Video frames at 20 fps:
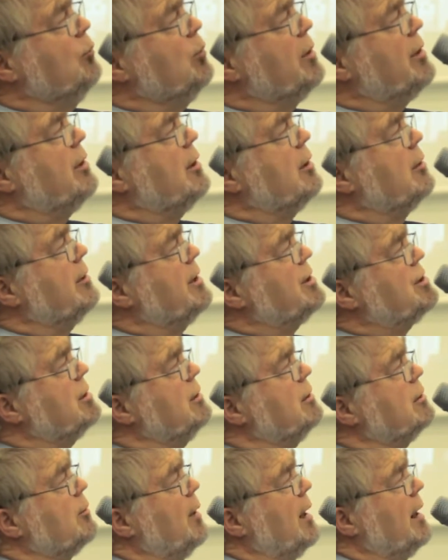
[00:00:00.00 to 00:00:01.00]
with the
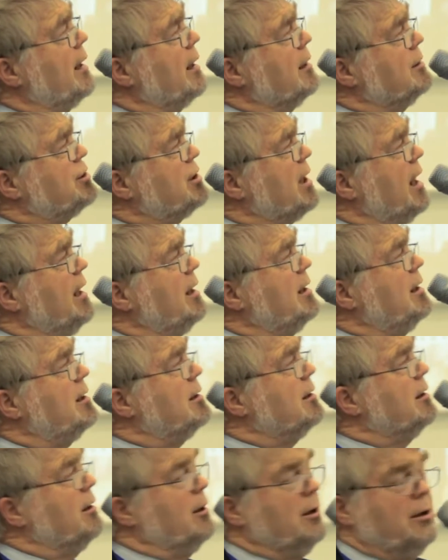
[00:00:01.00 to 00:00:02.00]
original dwelling
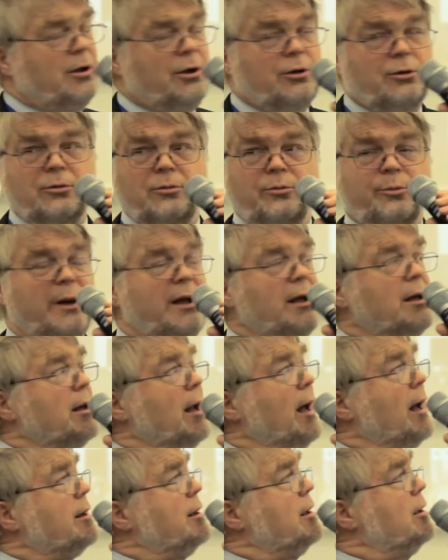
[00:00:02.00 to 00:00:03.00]
shaded and the new bit
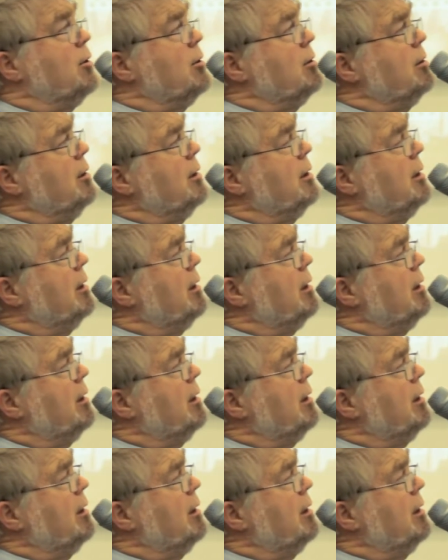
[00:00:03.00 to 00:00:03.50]
added on.